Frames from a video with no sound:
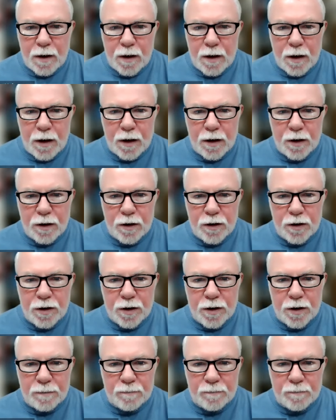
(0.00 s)
And
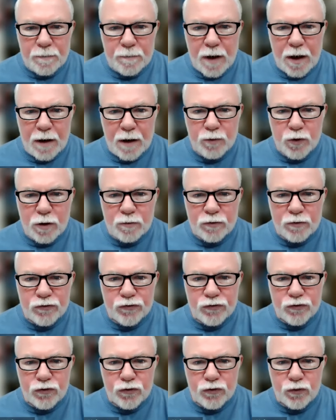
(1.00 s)
uh, I
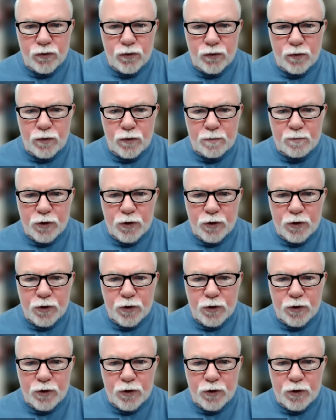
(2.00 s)
promised you